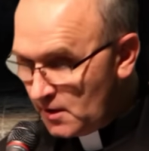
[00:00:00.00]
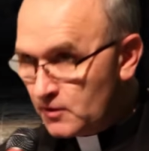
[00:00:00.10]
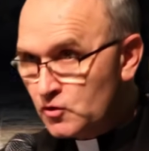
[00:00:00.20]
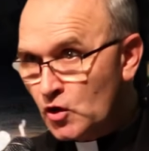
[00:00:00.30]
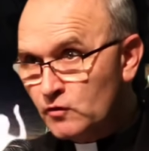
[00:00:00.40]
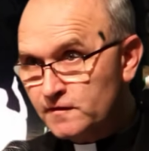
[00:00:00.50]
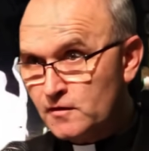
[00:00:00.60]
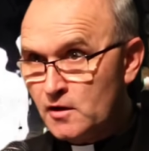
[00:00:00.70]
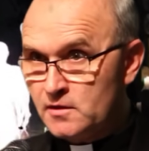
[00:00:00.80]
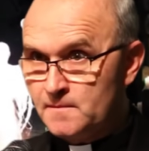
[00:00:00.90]
evil
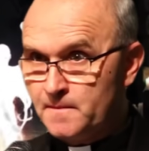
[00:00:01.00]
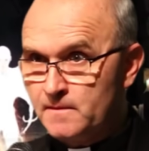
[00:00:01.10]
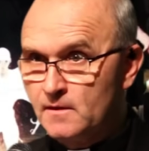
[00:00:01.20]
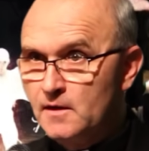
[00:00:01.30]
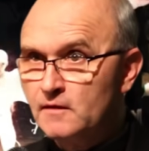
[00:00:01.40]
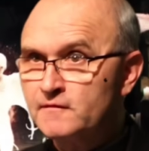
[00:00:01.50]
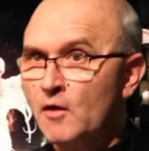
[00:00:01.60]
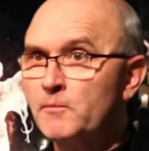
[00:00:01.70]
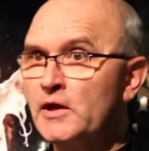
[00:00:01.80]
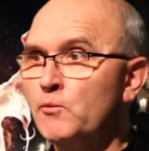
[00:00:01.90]
fights hardest when it
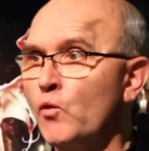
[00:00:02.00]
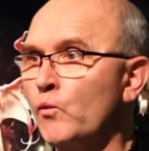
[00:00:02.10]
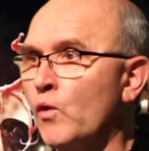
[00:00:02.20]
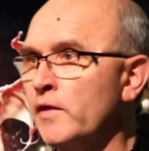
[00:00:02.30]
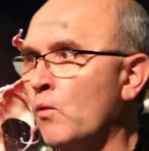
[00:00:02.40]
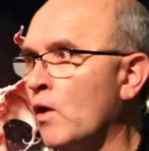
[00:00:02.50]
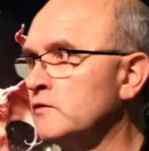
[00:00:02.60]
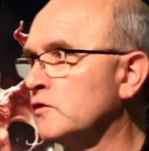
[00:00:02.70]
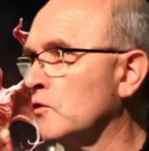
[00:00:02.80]
senses defeat.